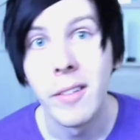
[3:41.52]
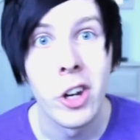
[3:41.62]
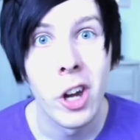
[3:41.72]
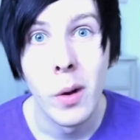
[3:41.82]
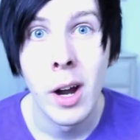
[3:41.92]
I've got
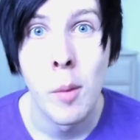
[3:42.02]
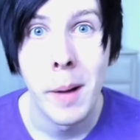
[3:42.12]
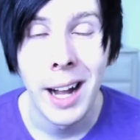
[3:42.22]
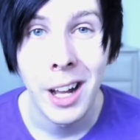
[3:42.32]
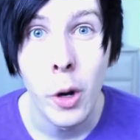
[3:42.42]
to go now and
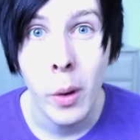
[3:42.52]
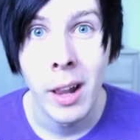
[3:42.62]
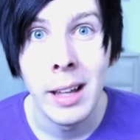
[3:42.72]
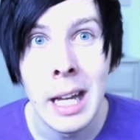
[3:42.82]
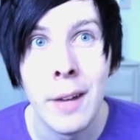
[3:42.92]
pack. I don't want
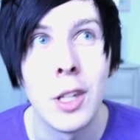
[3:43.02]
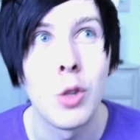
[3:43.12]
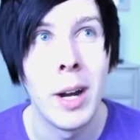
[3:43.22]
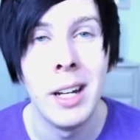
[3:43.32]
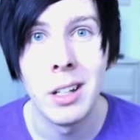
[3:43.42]
to leave.
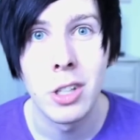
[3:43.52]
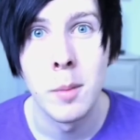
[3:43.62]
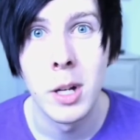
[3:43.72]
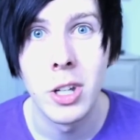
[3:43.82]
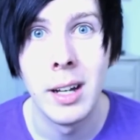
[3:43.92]
It's raining
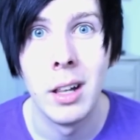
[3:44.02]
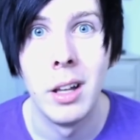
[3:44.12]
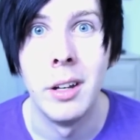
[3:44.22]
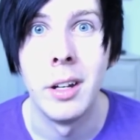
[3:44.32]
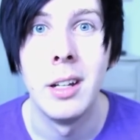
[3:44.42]
so much in
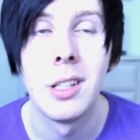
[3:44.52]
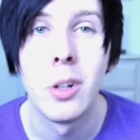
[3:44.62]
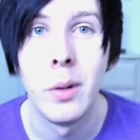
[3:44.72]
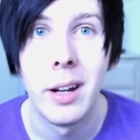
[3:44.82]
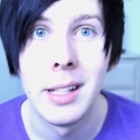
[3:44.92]
England and it's
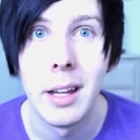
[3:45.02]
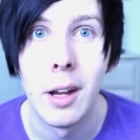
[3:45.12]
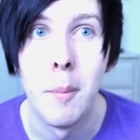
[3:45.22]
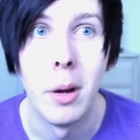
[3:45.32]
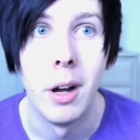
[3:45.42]
so nice
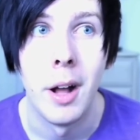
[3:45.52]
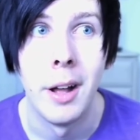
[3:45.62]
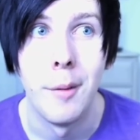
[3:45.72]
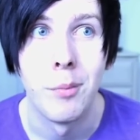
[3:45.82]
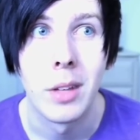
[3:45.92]
here, but
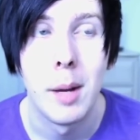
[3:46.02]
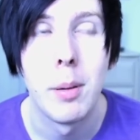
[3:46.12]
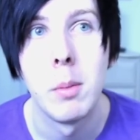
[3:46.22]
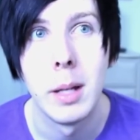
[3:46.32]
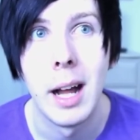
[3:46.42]
I
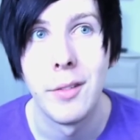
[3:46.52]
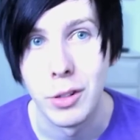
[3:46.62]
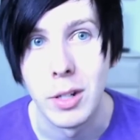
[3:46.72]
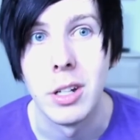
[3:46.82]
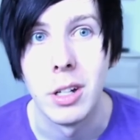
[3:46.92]
probably have
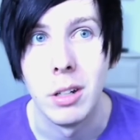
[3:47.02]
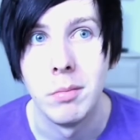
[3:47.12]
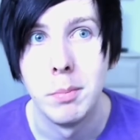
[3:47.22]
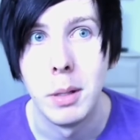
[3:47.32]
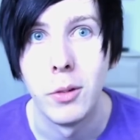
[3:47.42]
to
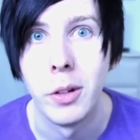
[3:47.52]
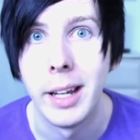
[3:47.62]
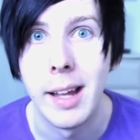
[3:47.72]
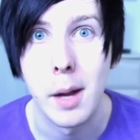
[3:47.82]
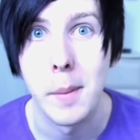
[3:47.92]
return before
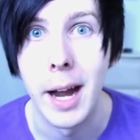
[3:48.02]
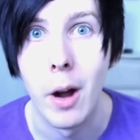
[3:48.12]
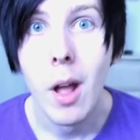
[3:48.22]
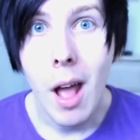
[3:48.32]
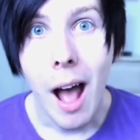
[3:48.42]
they kick me
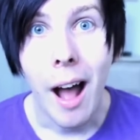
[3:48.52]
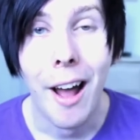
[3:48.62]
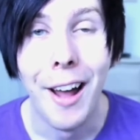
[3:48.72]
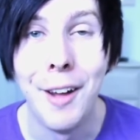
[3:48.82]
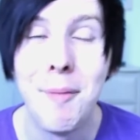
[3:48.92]
out.
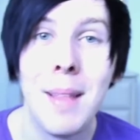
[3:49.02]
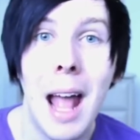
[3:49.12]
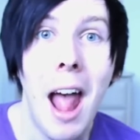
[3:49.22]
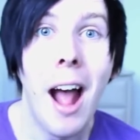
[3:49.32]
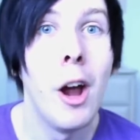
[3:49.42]
I
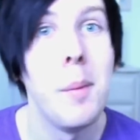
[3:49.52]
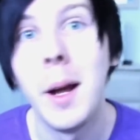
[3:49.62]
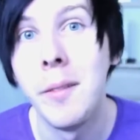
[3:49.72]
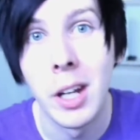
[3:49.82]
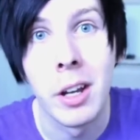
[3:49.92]
hope
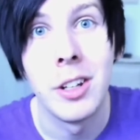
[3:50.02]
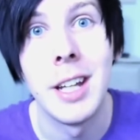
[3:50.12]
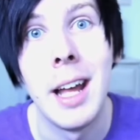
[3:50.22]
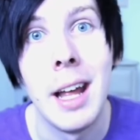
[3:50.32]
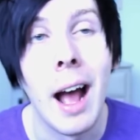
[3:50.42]
you're having a good
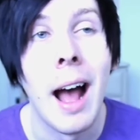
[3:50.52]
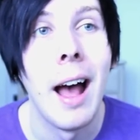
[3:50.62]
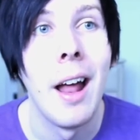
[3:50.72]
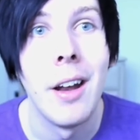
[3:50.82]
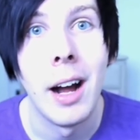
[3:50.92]
day
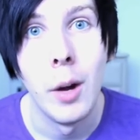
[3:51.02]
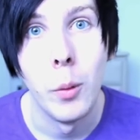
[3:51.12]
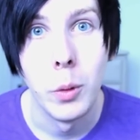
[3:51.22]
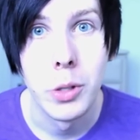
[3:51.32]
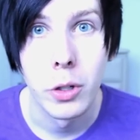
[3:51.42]
and I
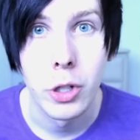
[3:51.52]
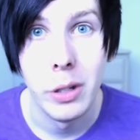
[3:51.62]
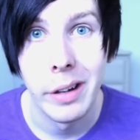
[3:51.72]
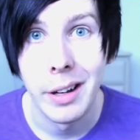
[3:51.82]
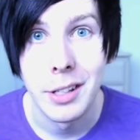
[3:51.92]
will talk to
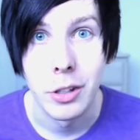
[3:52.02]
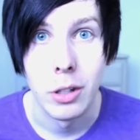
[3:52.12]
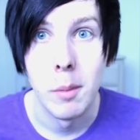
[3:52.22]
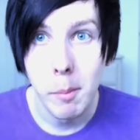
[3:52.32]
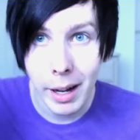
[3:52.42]
you guys
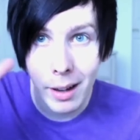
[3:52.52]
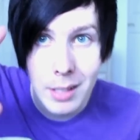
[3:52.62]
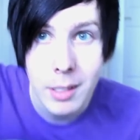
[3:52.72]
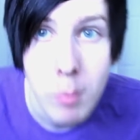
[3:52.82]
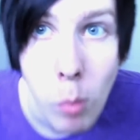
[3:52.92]
soon. Bye
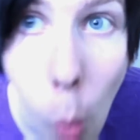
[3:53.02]
guys.